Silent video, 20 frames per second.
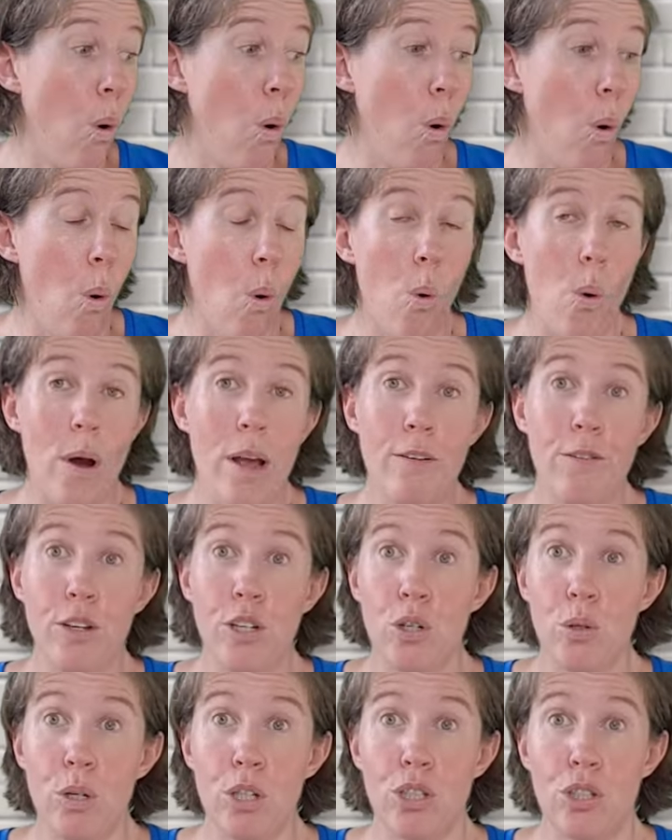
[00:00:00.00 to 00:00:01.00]
or if you
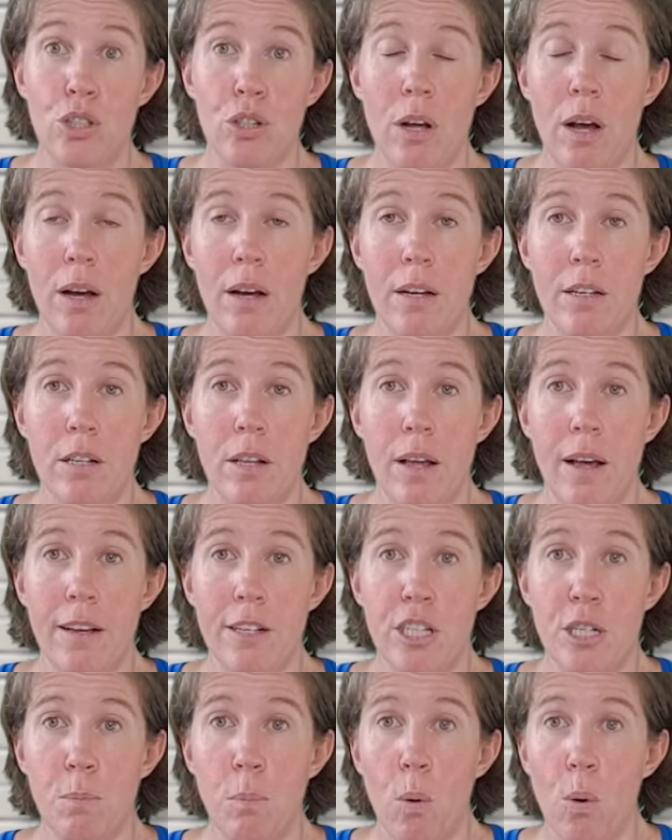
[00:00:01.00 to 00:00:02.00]
do a
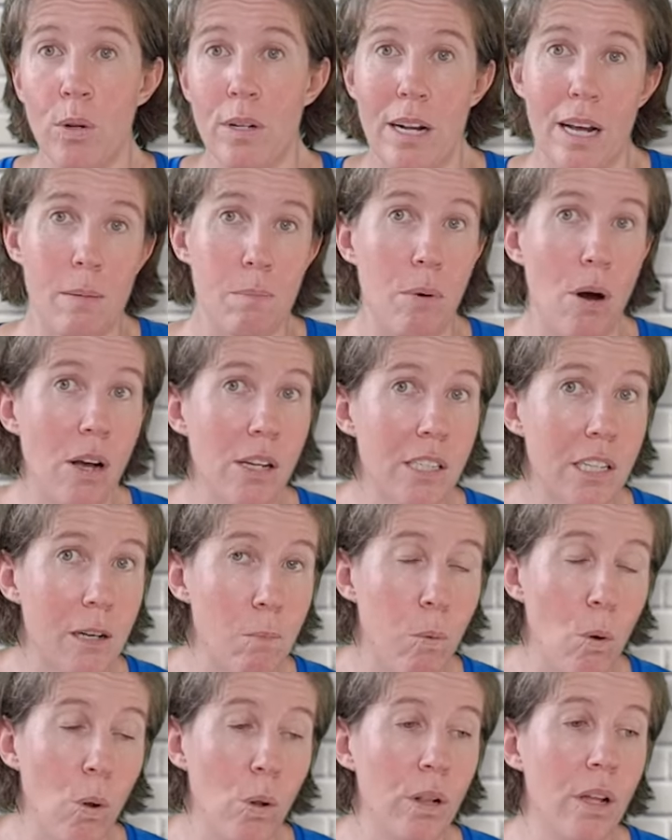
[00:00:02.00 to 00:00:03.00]
sport like
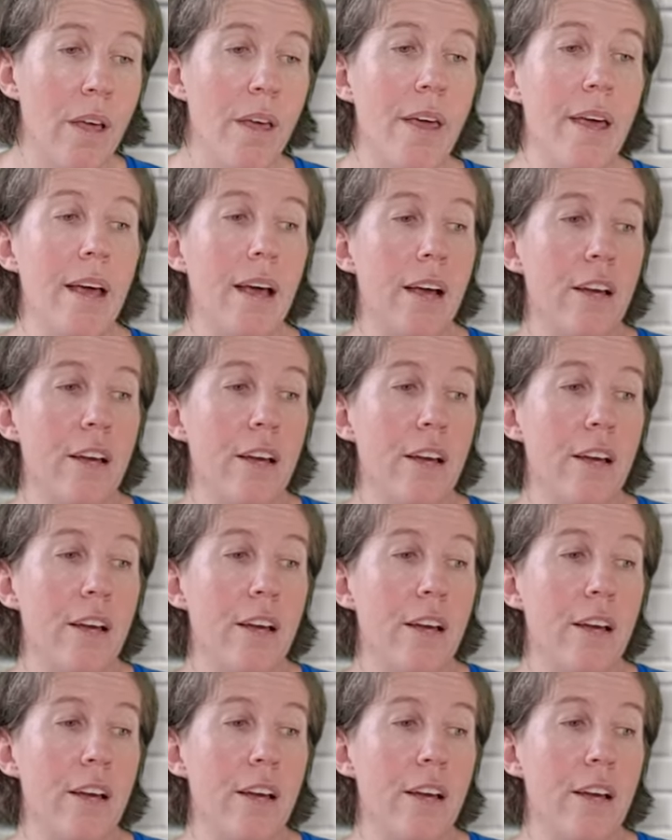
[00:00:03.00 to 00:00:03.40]
basketball,